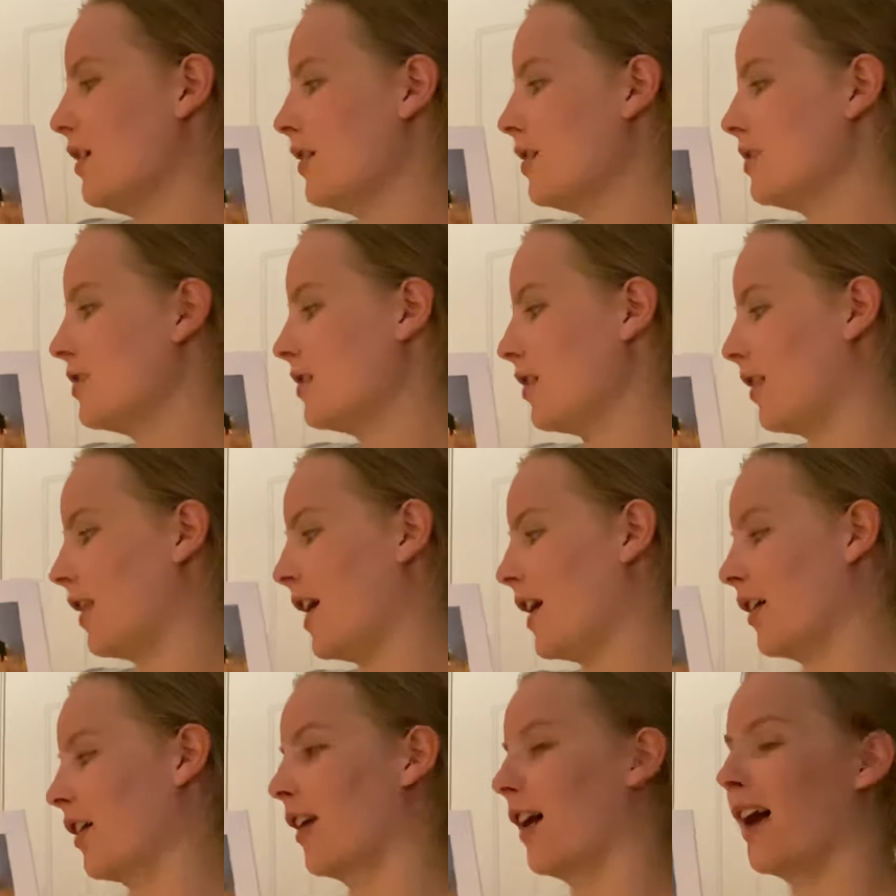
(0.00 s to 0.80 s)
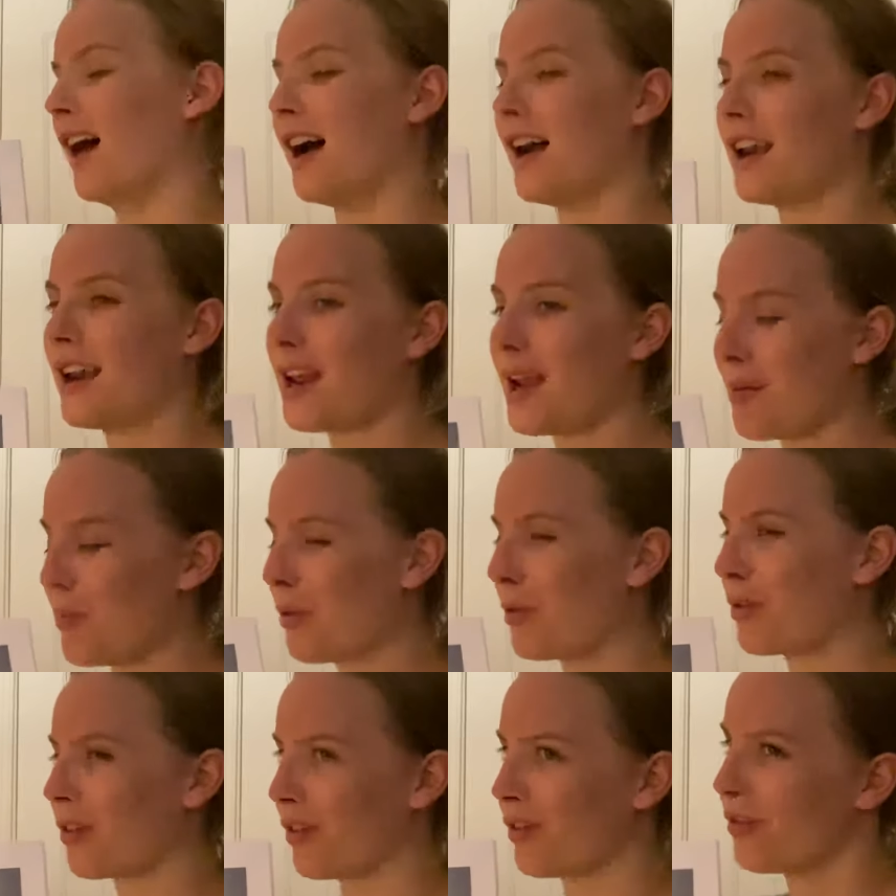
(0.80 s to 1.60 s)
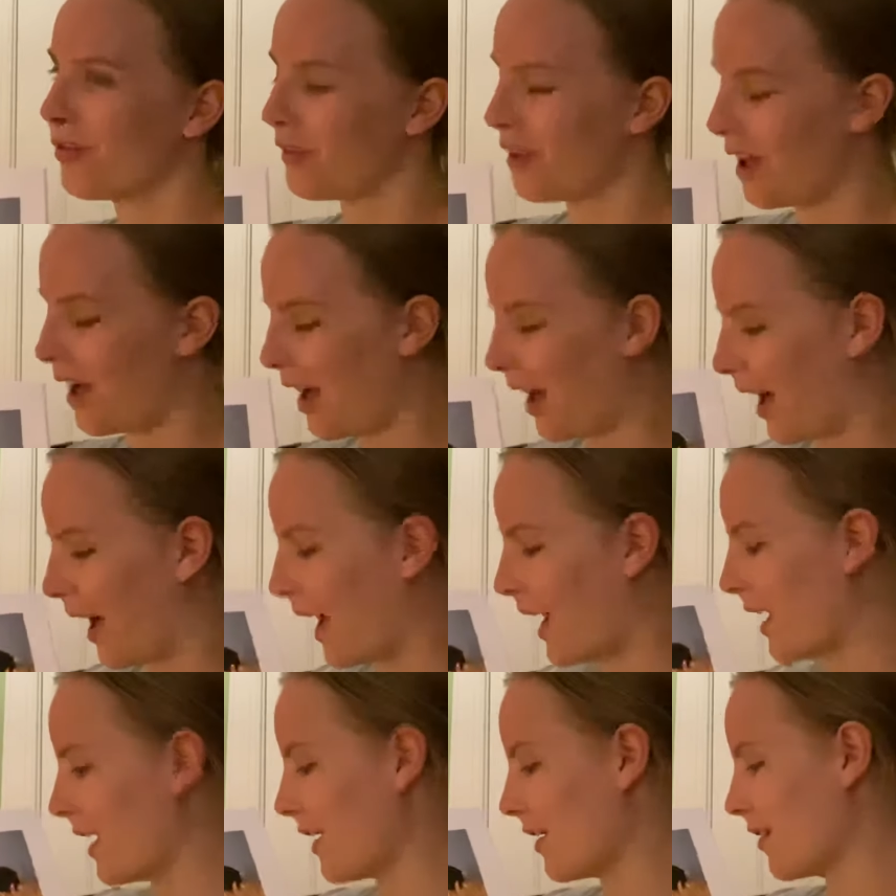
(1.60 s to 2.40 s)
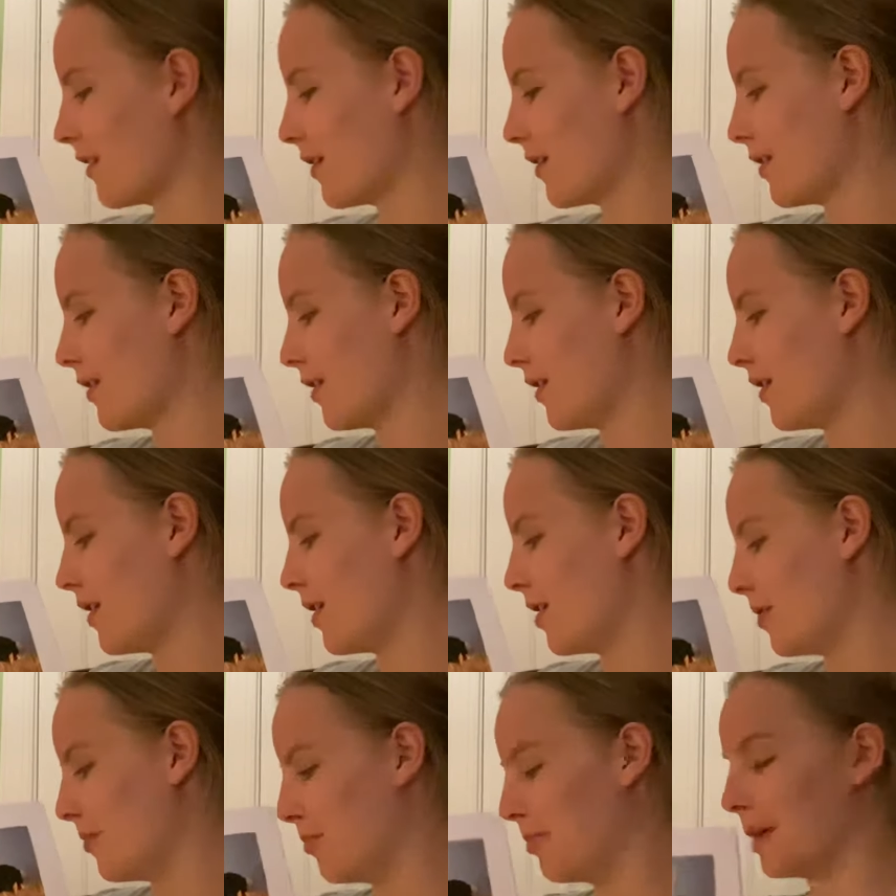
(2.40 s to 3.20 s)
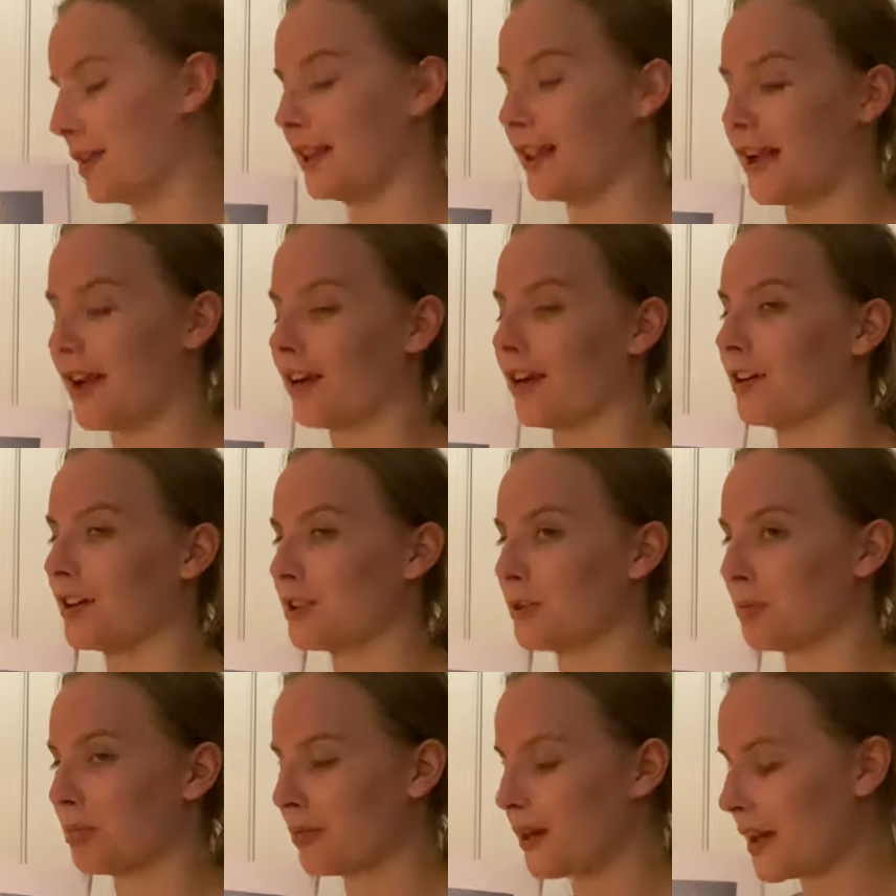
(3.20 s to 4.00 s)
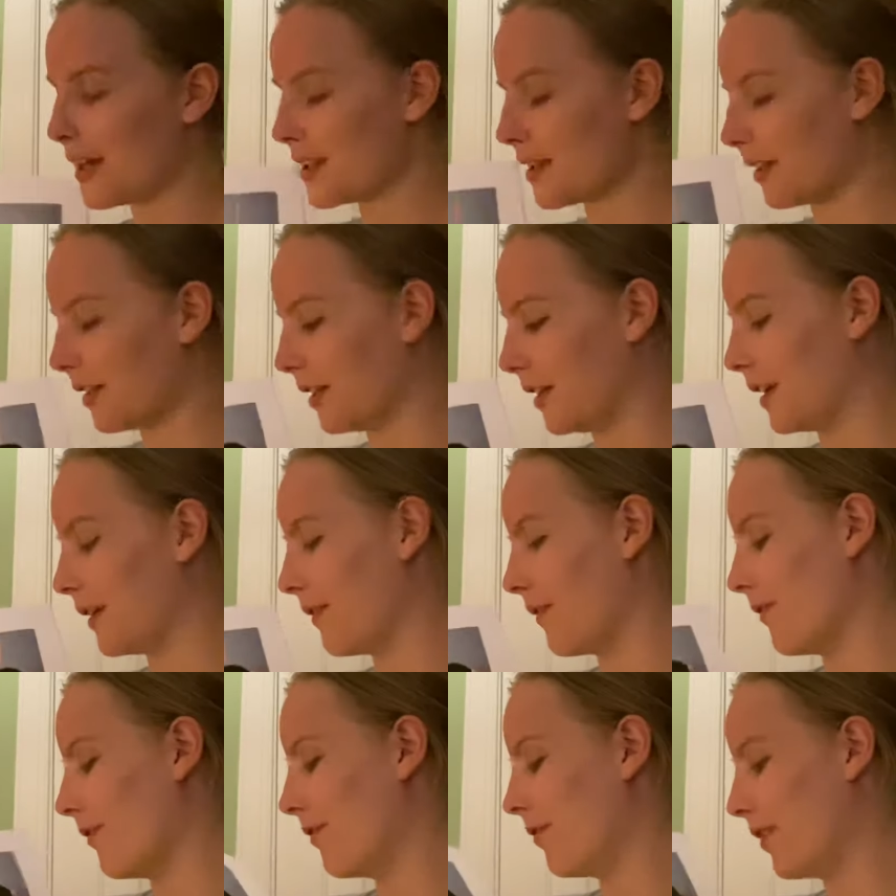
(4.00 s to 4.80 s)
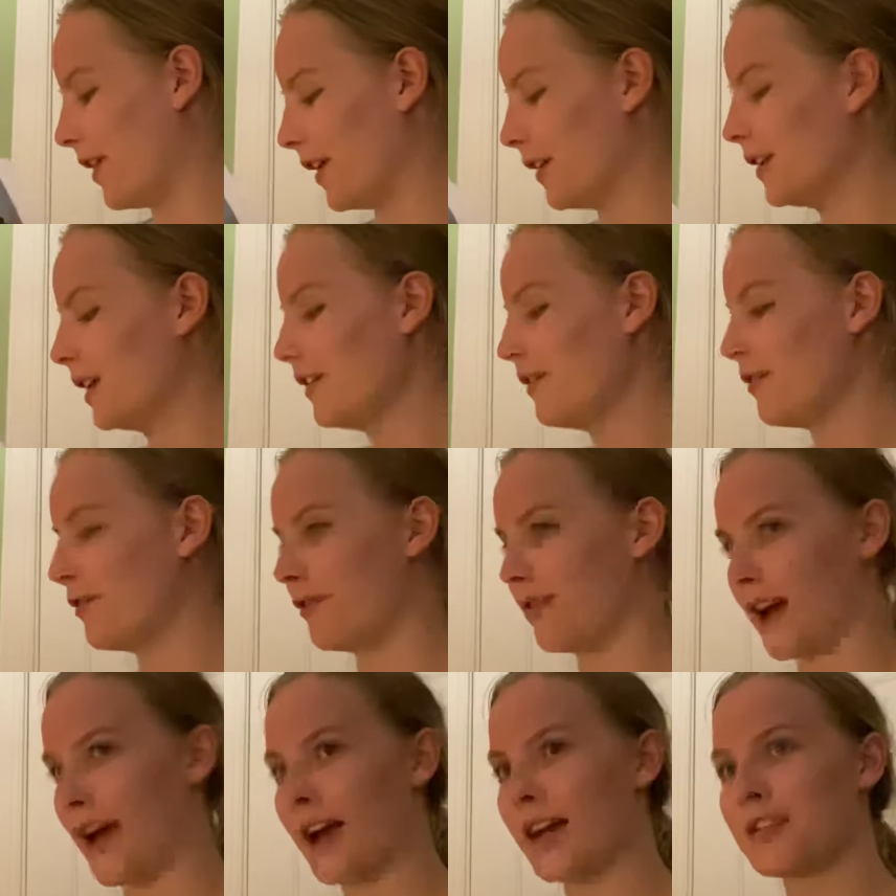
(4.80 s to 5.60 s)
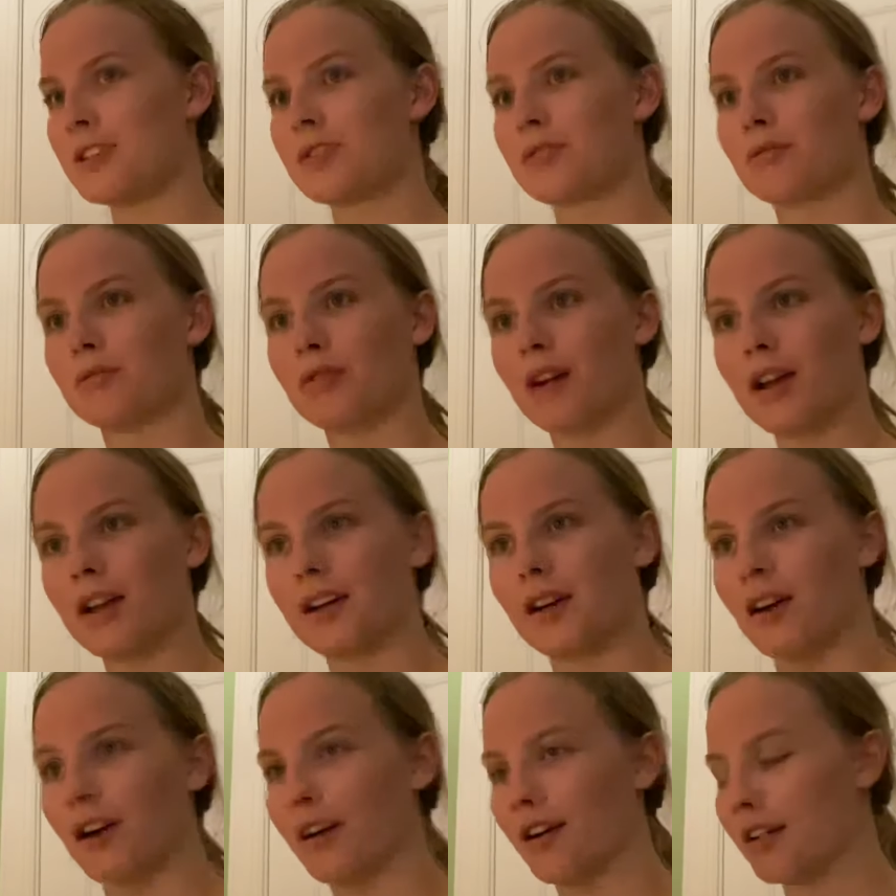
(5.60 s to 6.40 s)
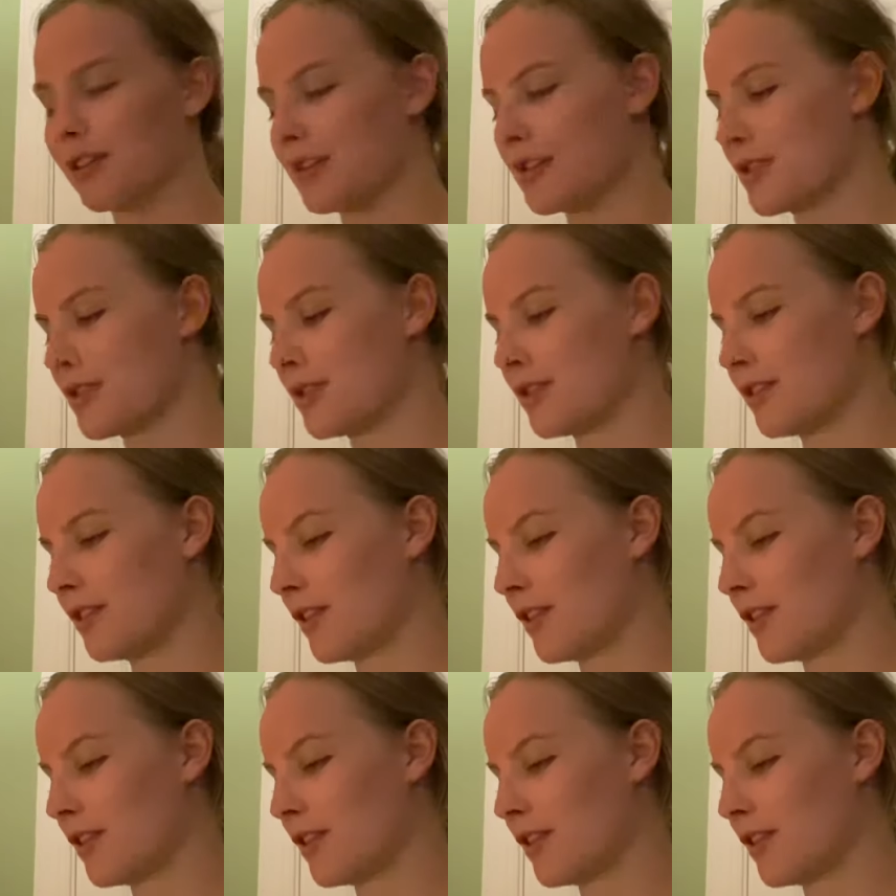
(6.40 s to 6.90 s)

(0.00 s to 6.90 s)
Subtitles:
So they are unable to fly, but they are surprisingly very fast runners.